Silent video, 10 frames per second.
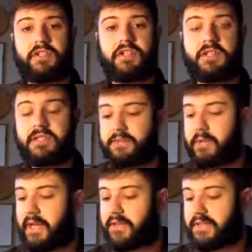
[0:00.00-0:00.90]
Jesus.
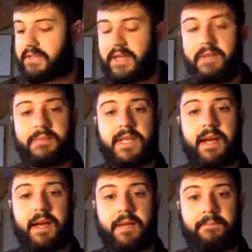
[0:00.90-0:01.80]
But at the same
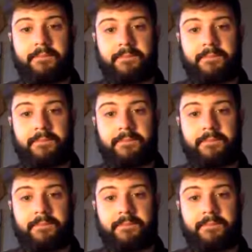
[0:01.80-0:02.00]
time,